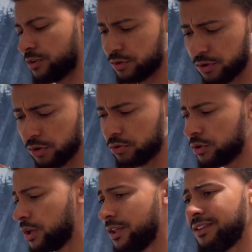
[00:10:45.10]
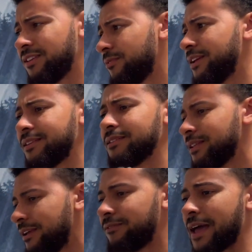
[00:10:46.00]
Girl, you need to
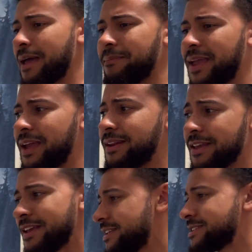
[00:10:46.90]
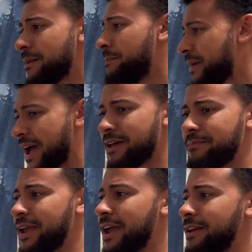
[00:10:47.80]
leave that man. He's a bad
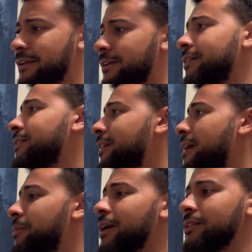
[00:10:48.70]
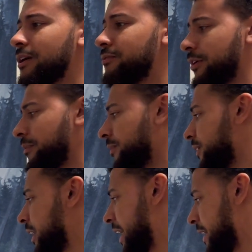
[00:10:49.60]
man. Yeah, but I love him.
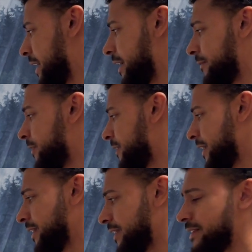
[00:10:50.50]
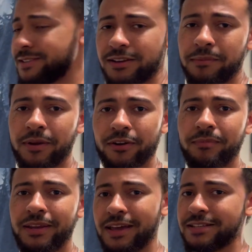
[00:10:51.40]
He's gonna marry
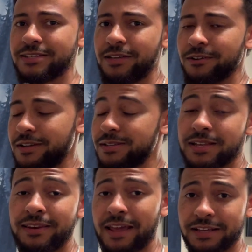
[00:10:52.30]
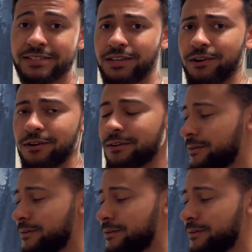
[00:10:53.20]
me next year. He said next year.